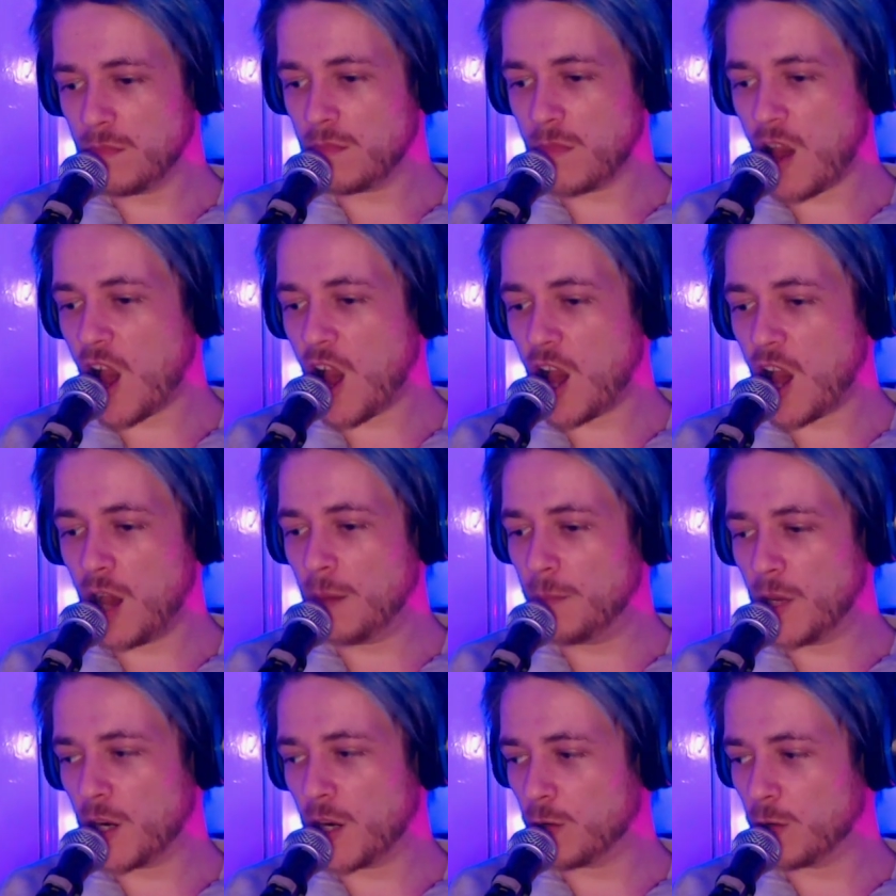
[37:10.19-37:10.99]

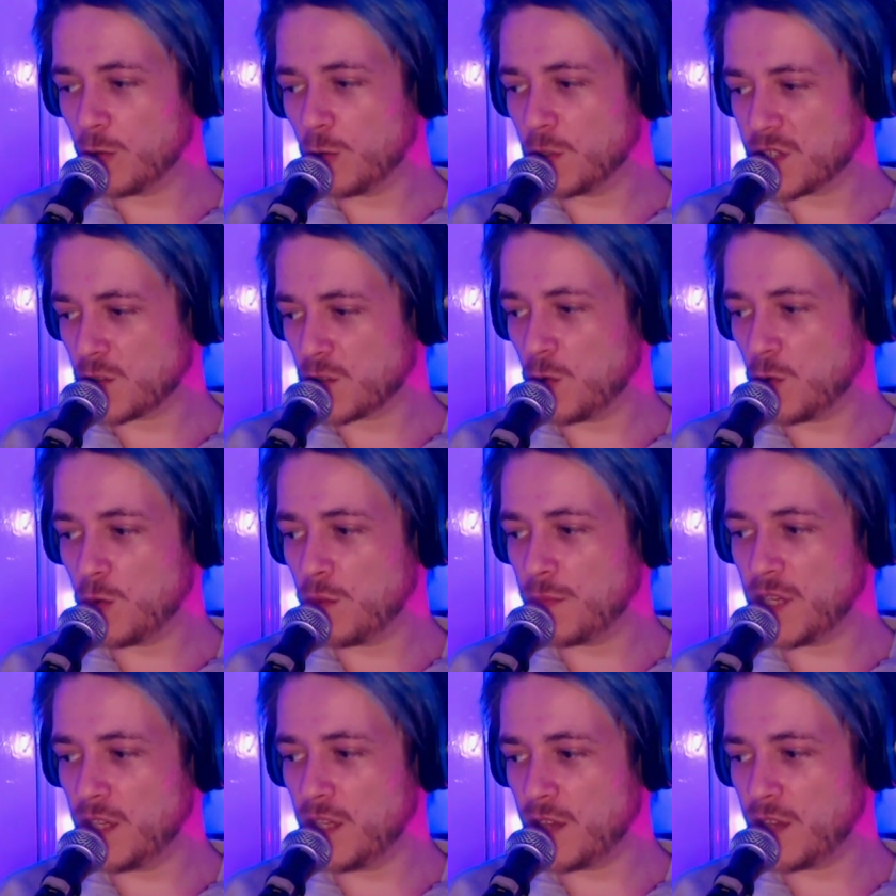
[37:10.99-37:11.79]
and I will always call them
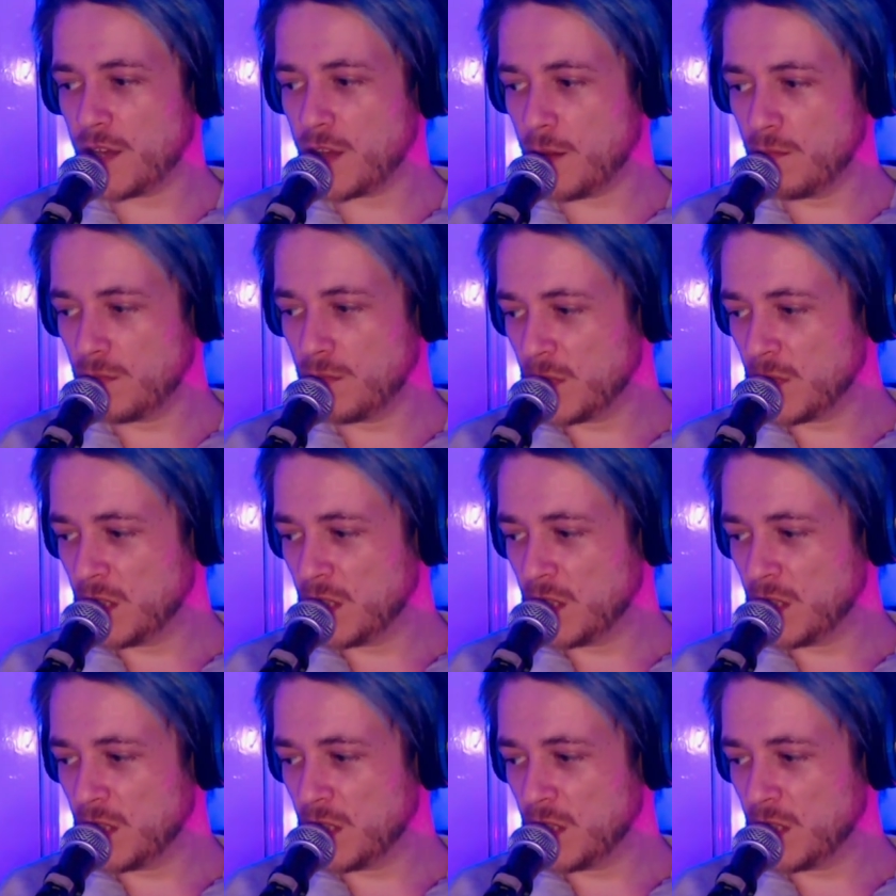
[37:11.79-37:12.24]
he, they, them.